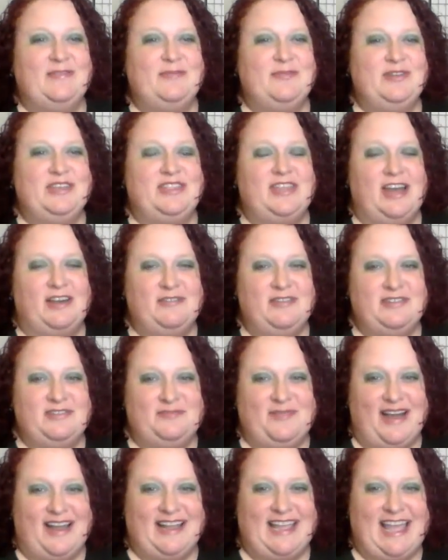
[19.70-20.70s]
We thought we
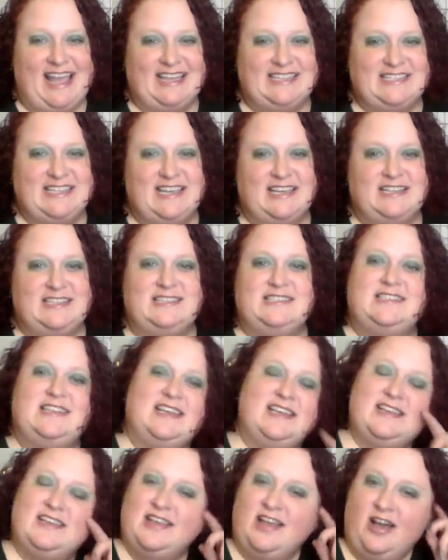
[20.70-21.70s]
would podcast because
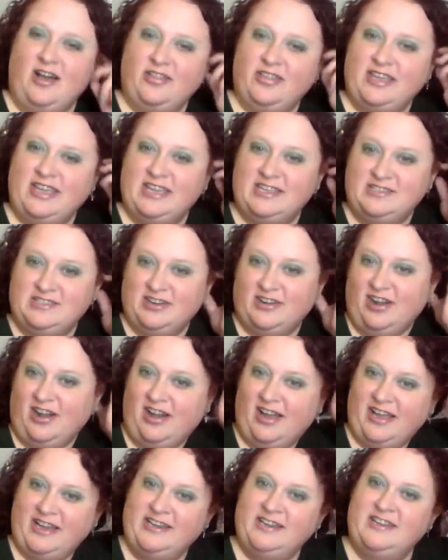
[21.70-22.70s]
all the kids are
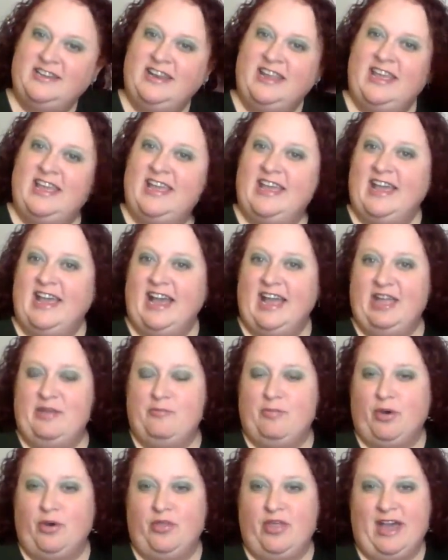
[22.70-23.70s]
gone in
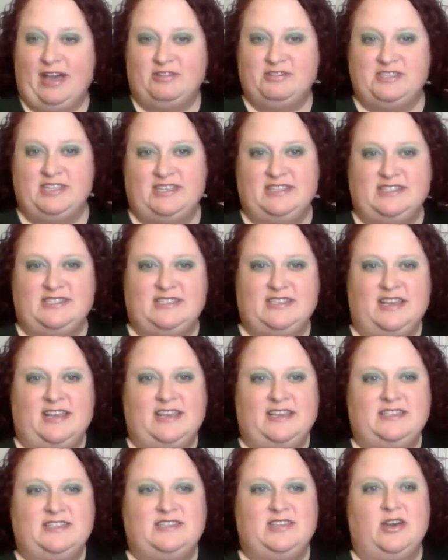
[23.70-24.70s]
both houses.
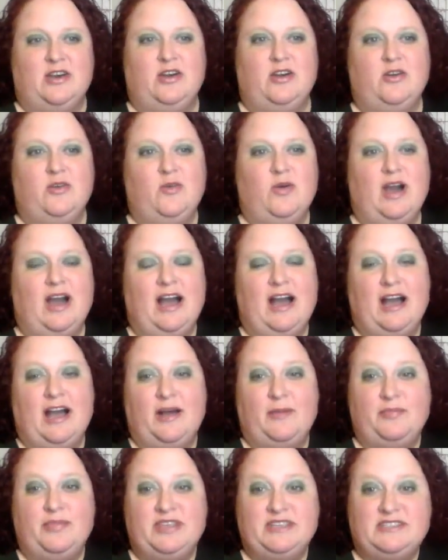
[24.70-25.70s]
So
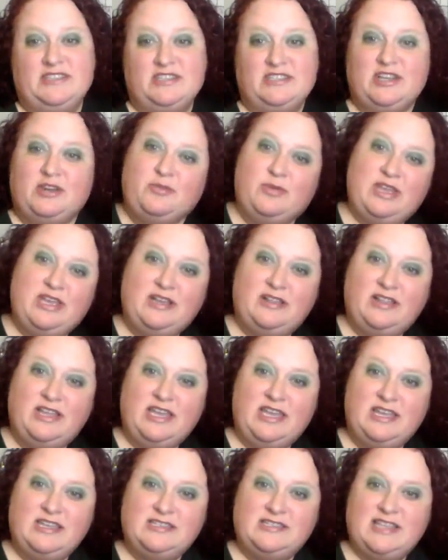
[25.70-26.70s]
this is our
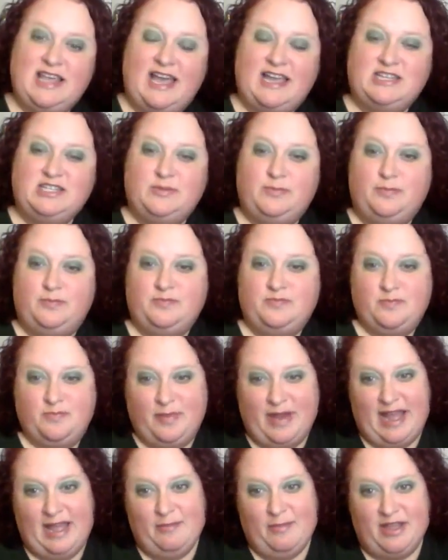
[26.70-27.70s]
weekly /
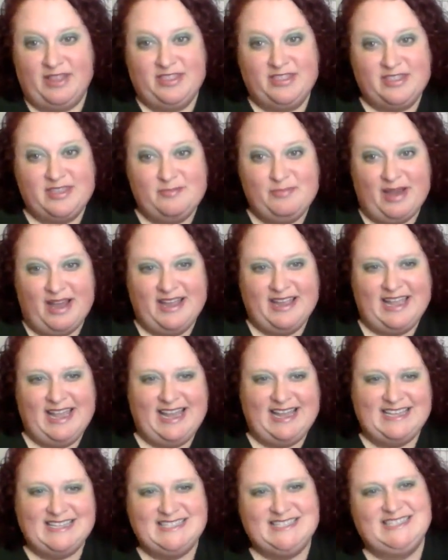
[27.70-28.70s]
bi-monthly
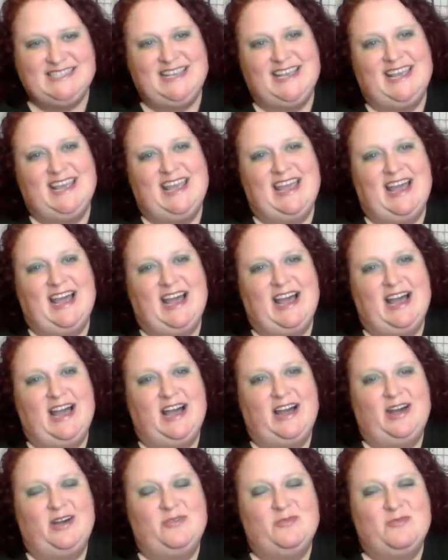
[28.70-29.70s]
podcast.
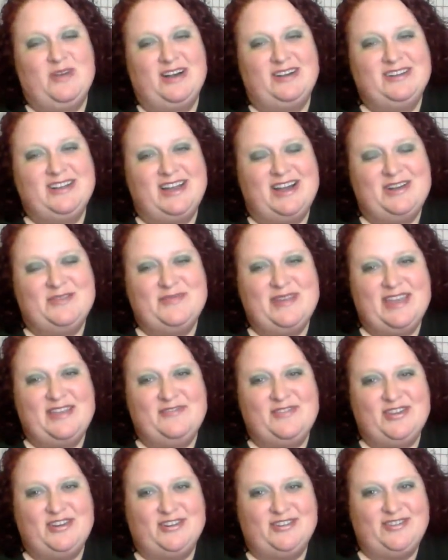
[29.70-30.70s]
Welcome
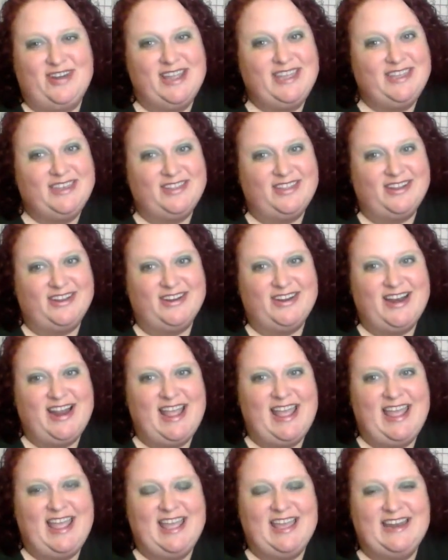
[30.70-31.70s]
if you're a regular,
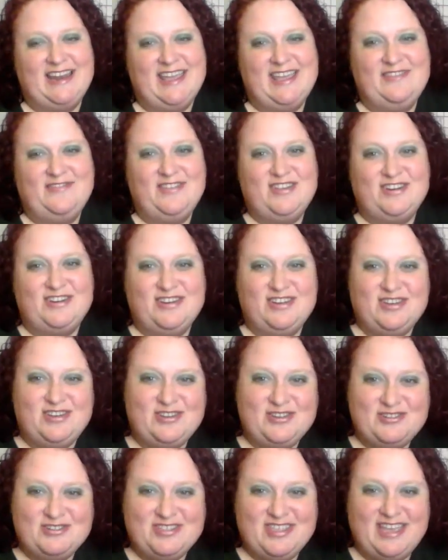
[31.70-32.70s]
and if you're
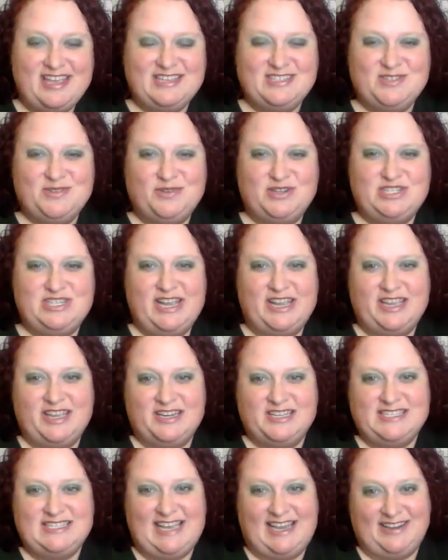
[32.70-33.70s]
new, thanks for checking
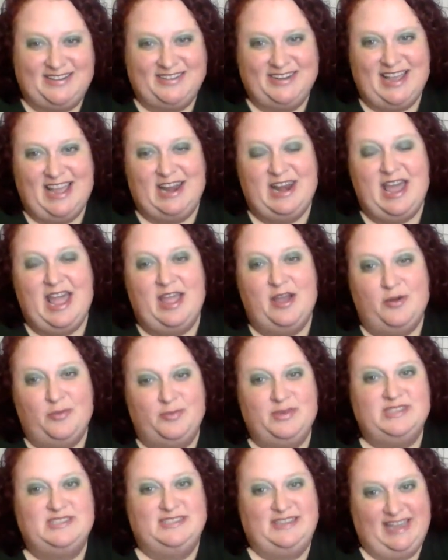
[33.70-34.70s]
us out, and I
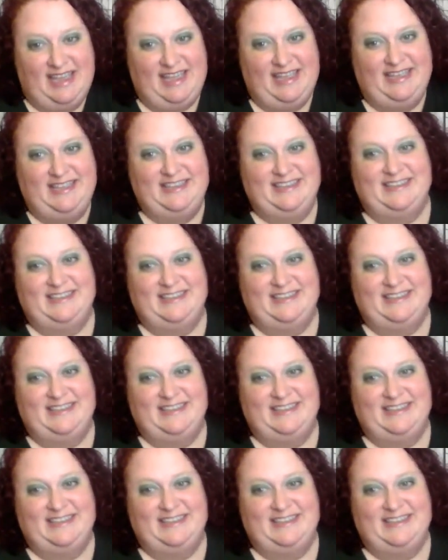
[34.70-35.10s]
hope you stay.